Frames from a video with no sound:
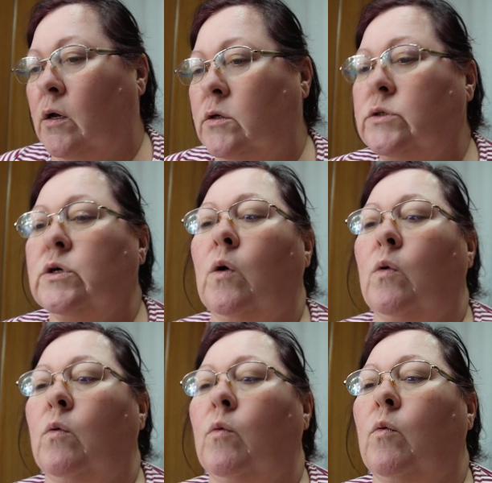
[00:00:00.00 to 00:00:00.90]

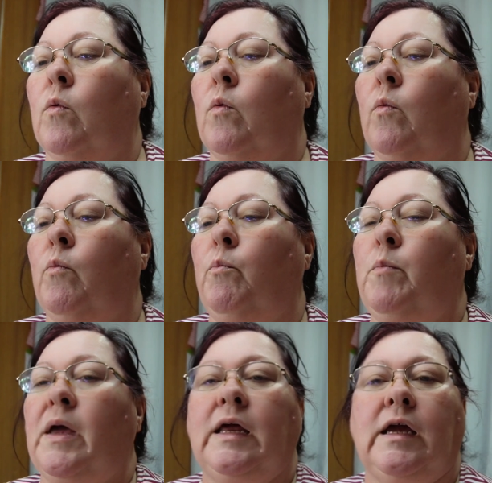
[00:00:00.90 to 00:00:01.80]
So
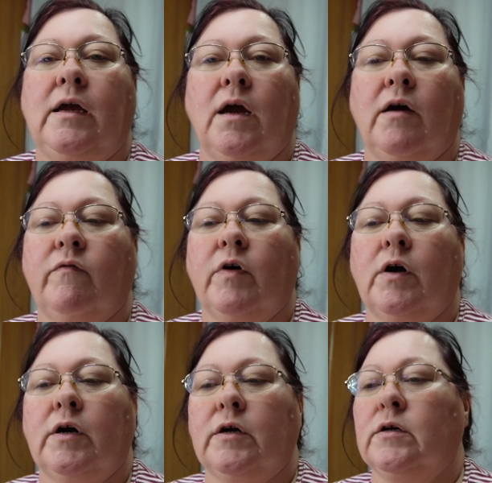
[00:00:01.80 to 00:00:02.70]
many of
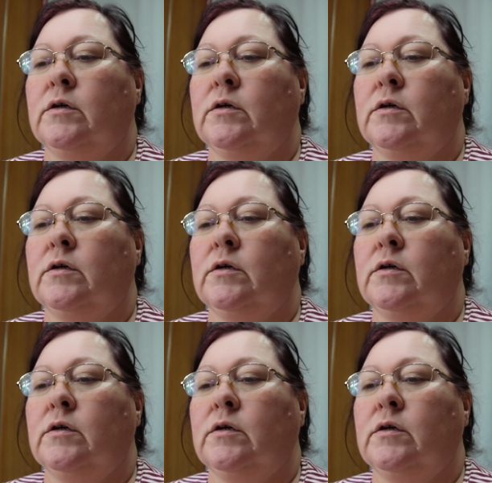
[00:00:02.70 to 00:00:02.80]
our